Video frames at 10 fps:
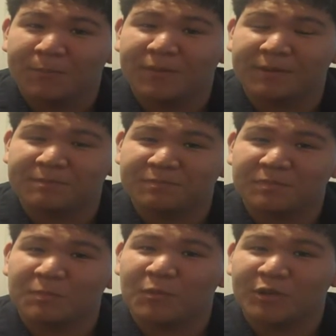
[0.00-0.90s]
But
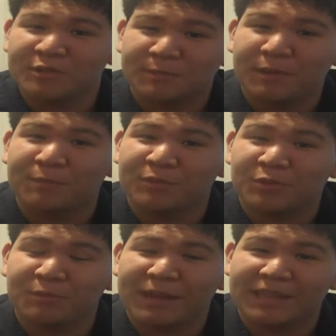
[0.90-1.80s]
most of the people
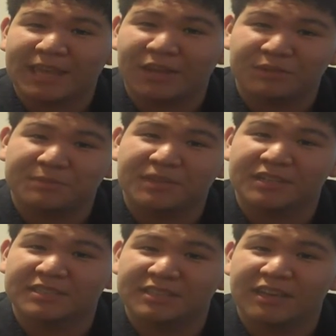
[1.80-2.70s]
do buy the games
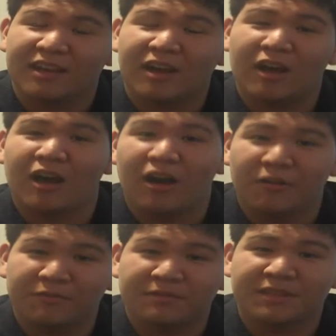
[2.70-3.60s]
because
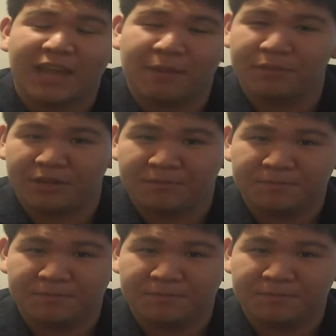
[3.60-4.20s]
of the gameplay.